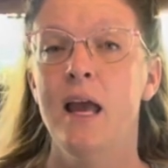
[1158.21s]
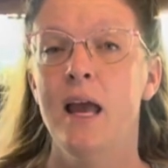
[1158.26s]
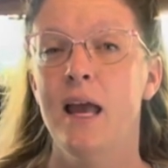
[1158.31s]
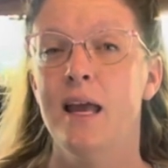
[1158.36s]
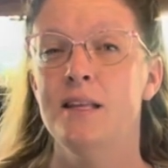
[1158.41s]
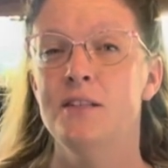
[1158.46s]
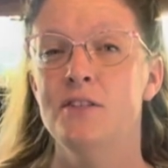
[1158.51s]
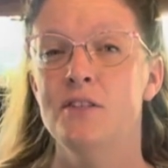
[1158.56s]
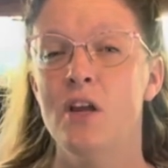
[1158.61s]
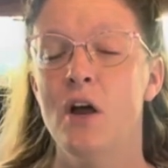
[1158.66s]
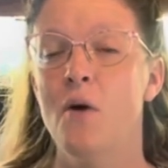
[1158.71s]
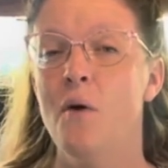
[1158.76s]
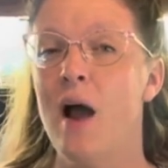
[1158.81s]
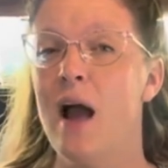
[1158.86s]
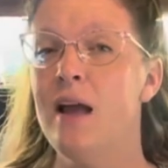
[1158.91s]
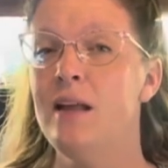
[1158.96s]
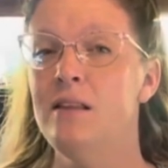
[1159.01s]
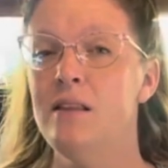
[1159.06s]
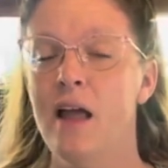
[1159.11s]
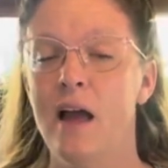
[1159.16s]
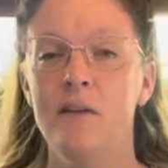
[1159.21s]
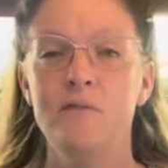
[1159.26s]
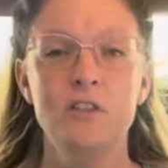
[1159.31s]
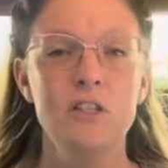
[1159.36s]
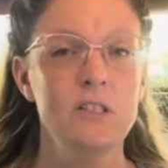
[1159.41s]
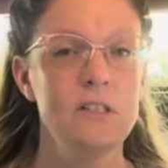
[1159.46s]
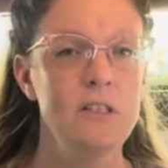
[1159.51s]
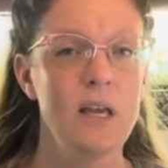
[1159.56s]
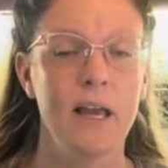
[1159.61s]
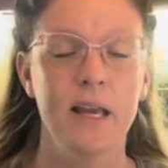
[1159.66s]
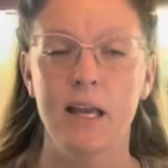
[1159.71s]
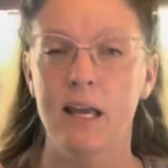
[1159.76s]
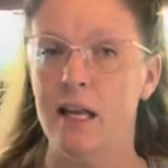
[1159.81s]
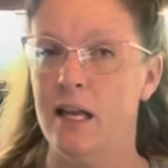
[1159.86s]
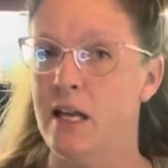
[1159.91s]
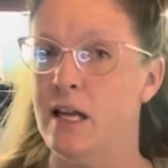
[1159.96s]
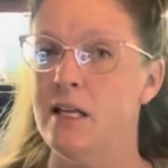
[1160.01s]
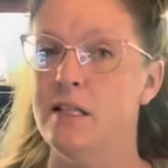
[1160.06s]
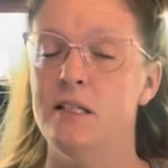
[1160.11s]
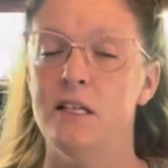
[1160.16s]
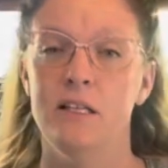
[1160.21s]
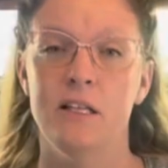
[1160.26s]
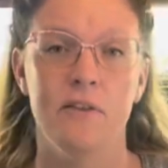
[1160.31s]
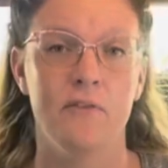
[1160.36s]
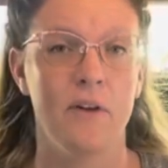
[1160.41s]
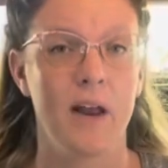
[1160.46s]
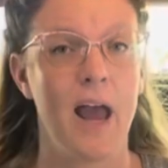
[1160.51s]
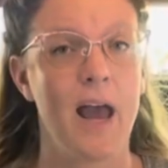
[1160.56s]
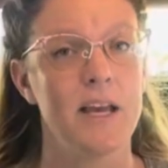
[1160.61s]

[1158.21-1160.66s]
And so I love just tucking it into different